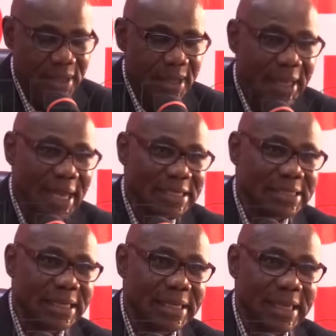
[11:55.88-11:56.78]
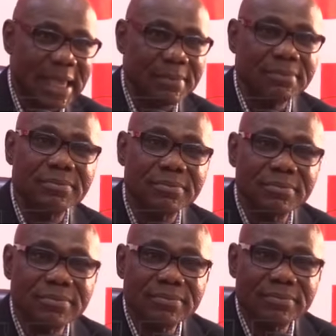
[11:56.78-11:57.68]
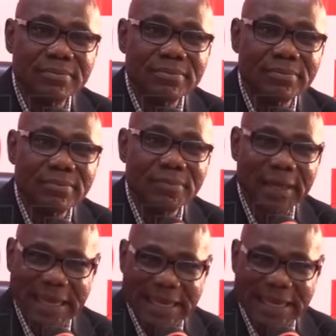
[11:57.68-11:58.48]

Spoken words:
He has a name, like